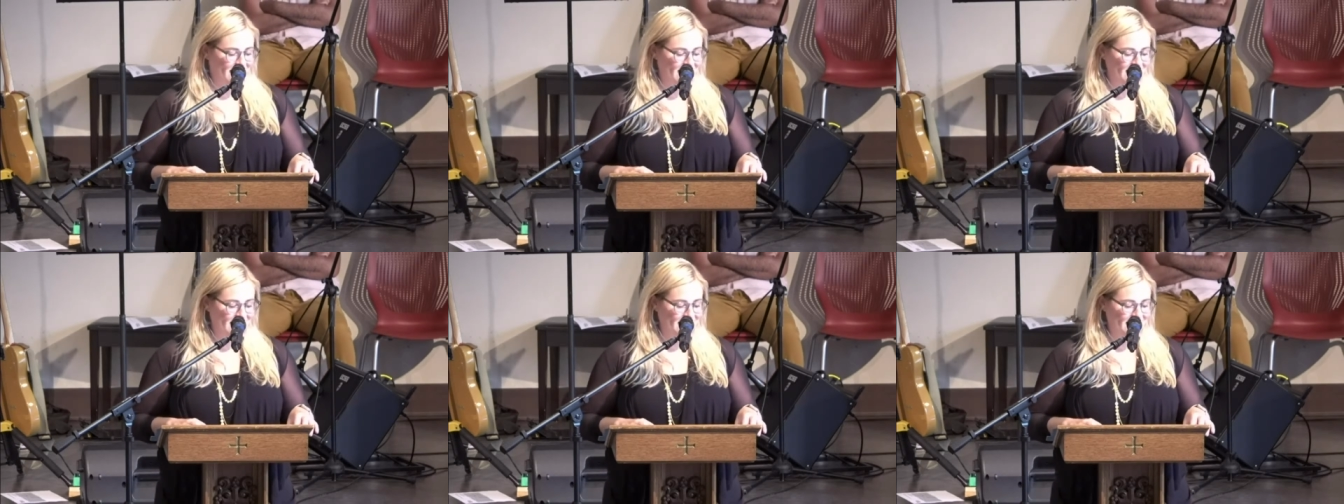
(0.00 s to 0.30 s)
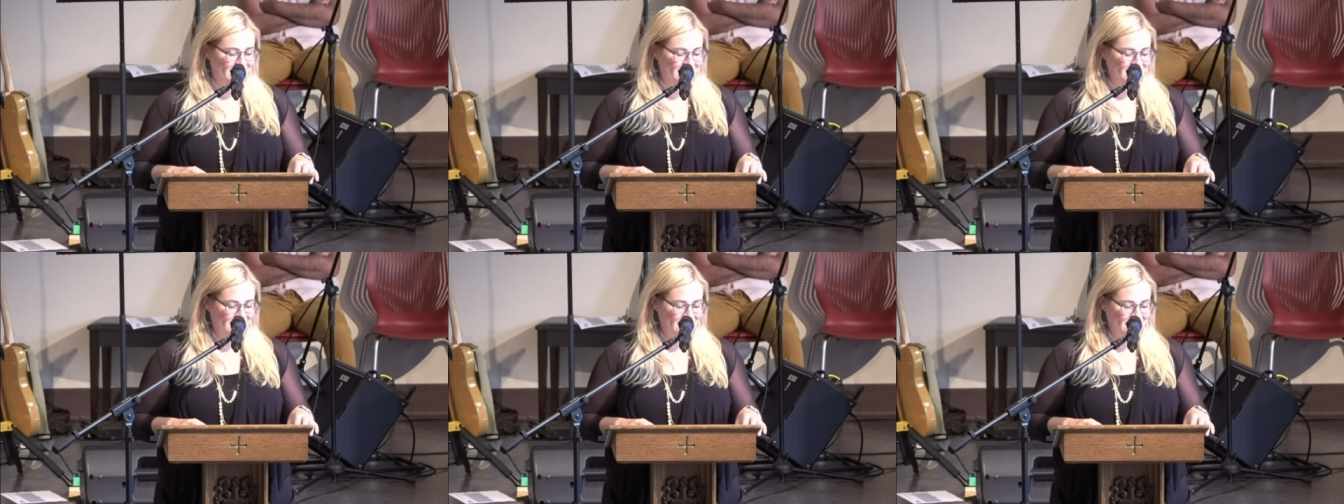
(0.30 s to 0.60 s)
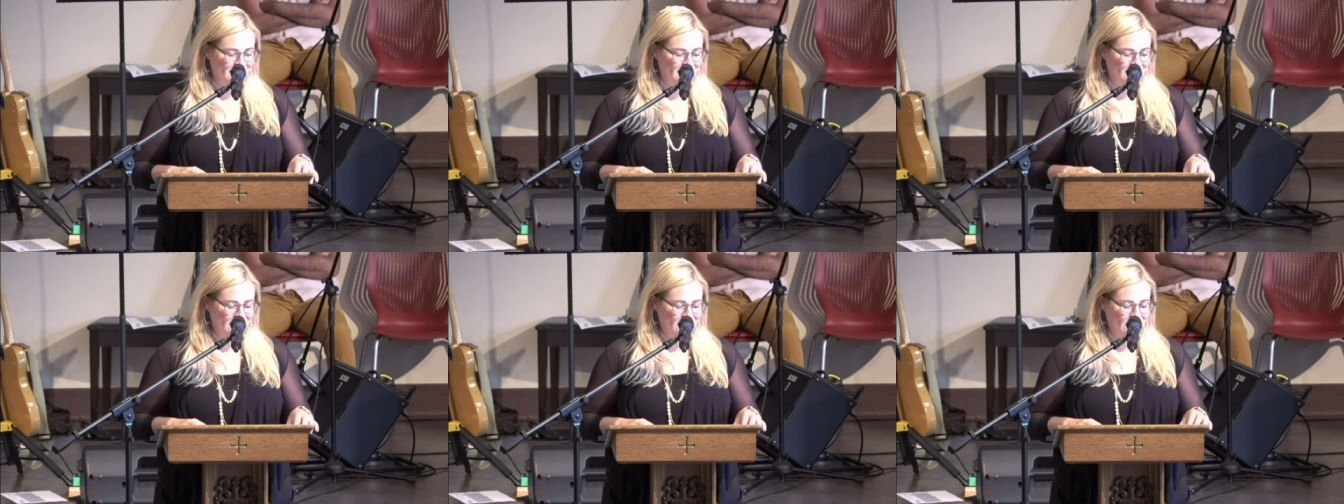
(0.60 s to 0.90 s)
Eden,
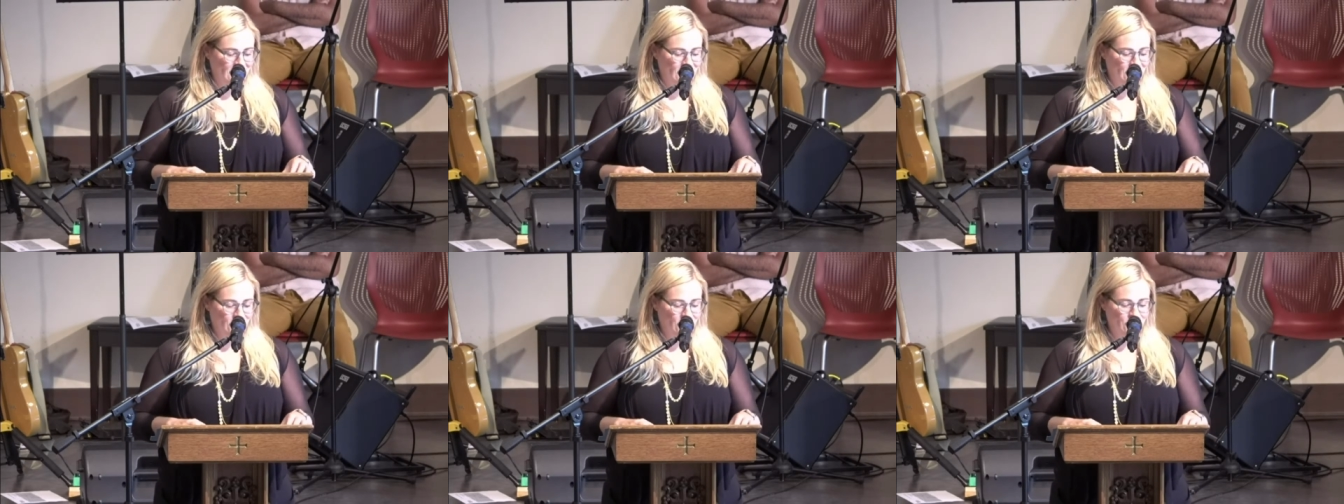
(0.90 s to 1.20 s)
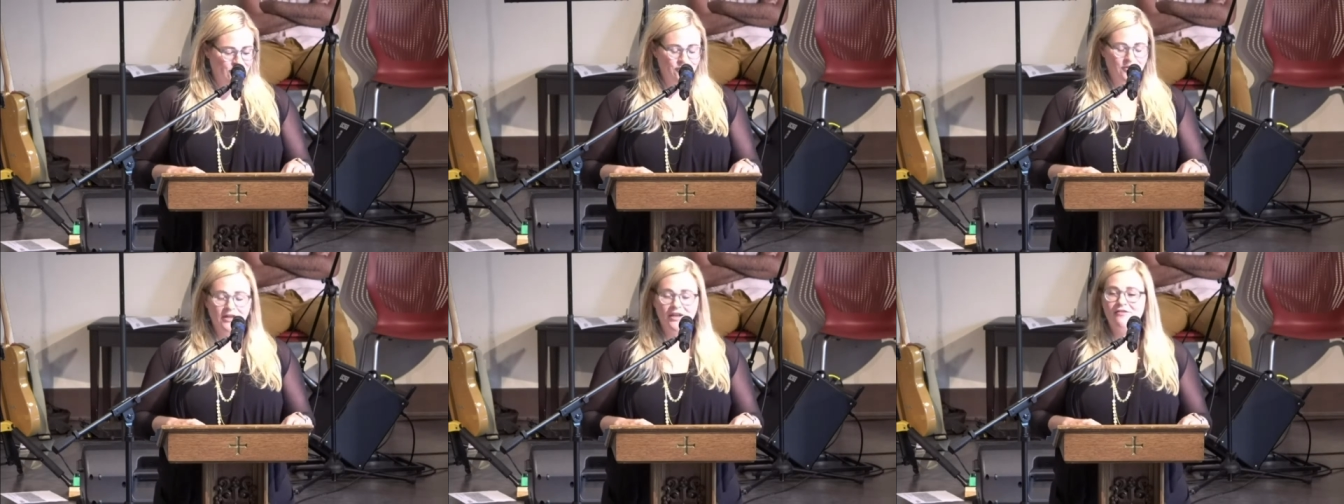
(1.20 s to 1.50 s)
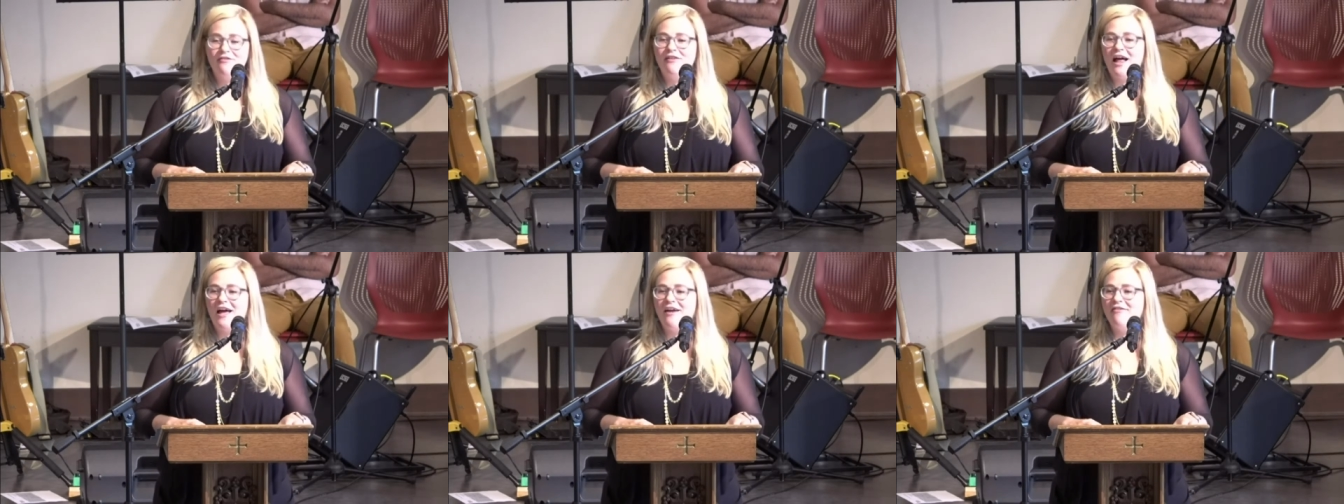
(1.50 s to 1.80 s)
the
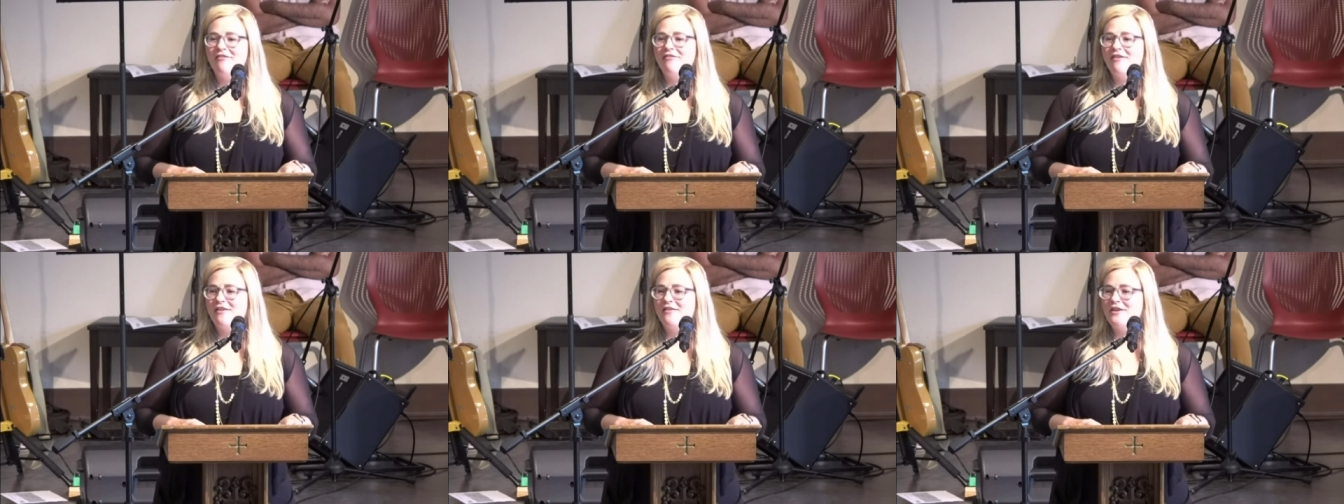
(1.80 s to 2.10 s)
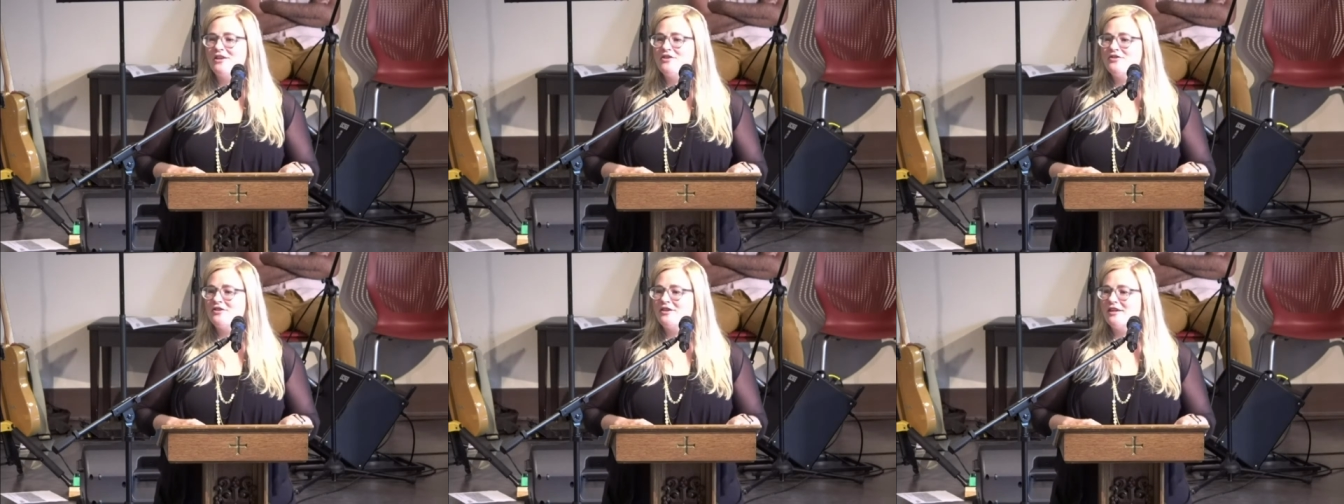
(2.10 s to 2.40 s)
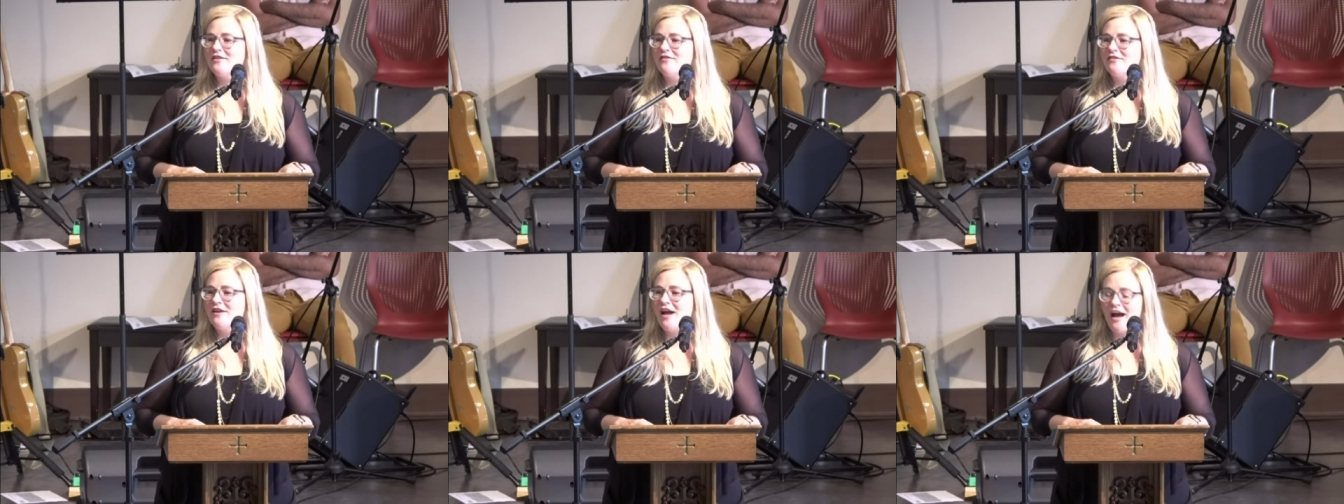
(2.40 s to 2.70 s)
tree of life and the
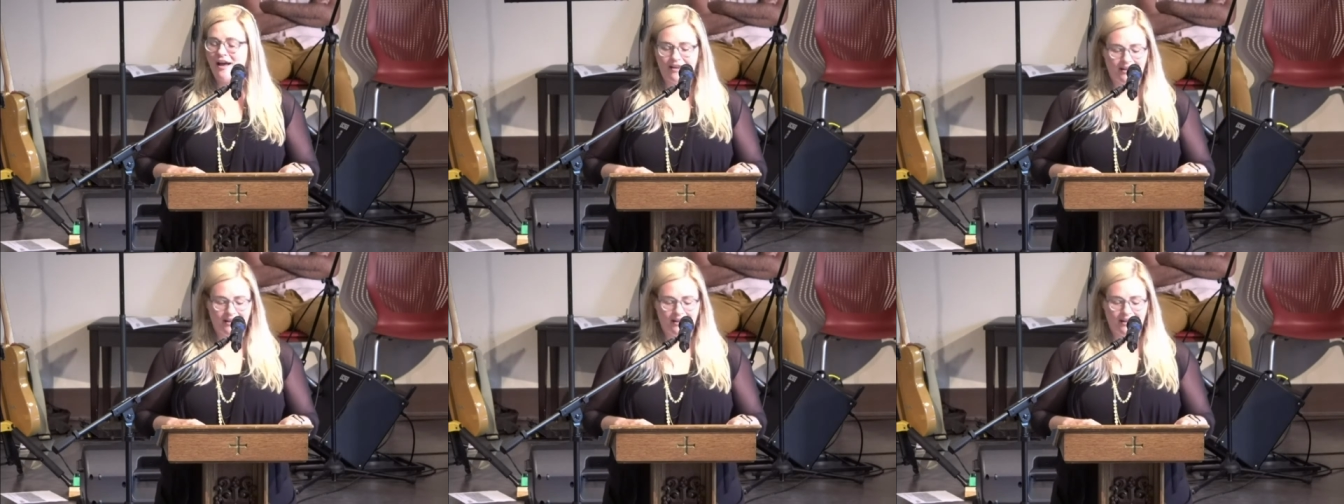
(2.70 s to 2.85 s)
tree of